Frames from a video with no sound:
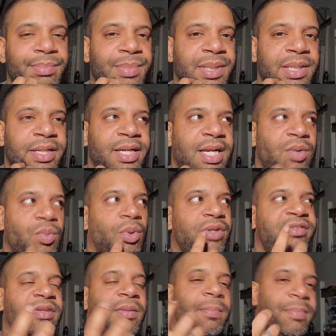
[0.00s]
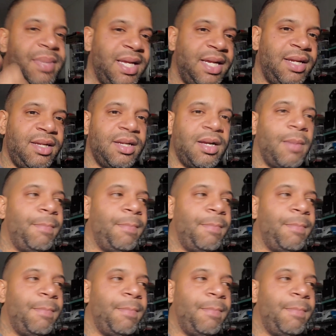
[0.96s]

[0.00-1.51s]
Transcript: but he wants them big.